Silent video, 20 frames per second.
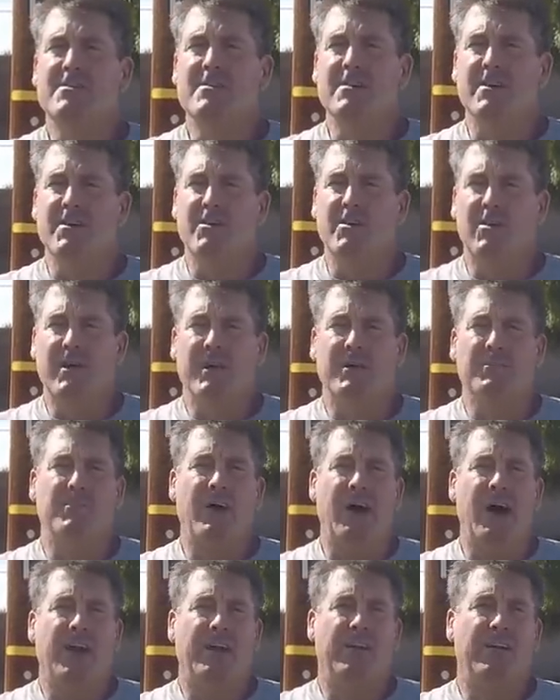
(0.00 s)
you know, in
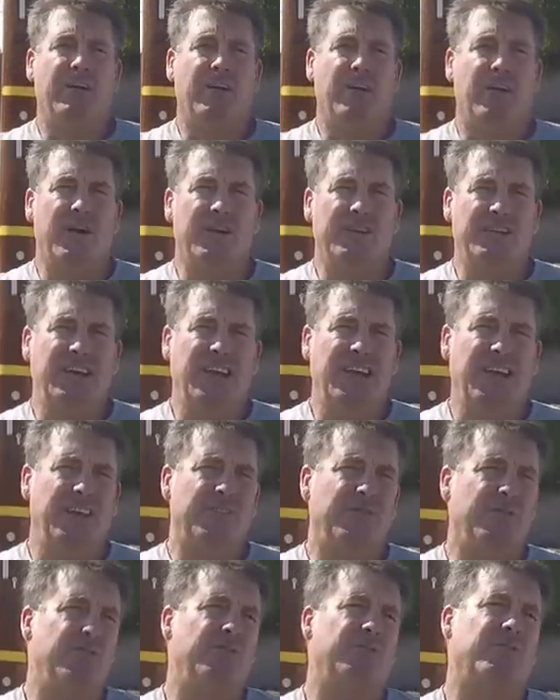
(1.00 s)
backyard, getting
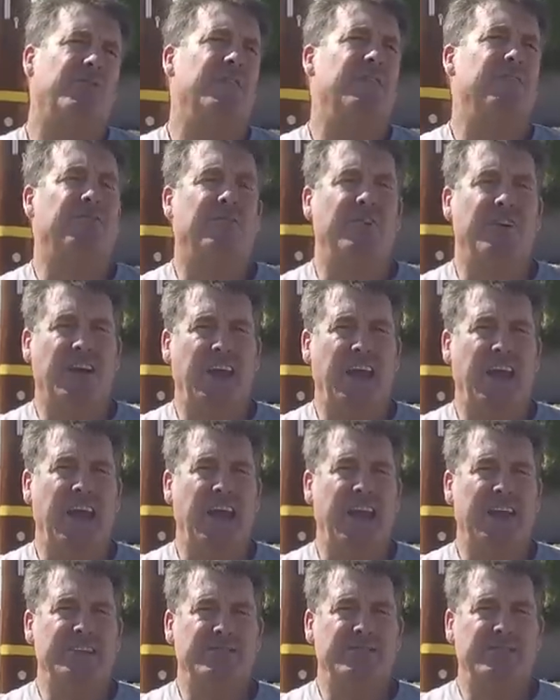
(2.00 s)
through three foot
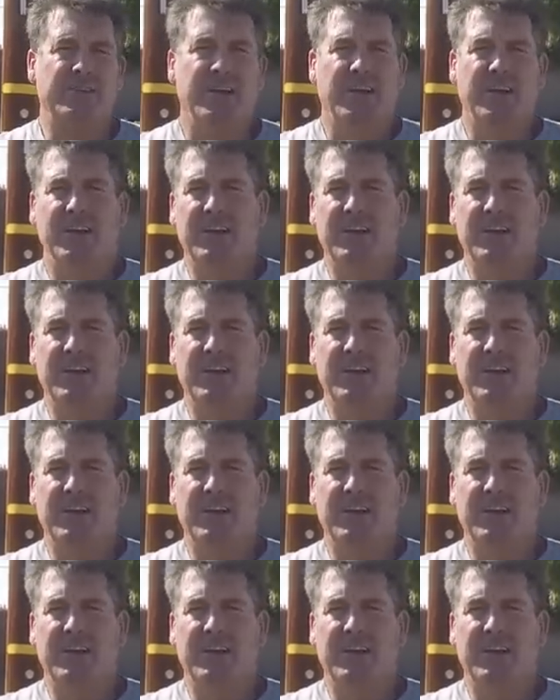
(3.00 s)
gates,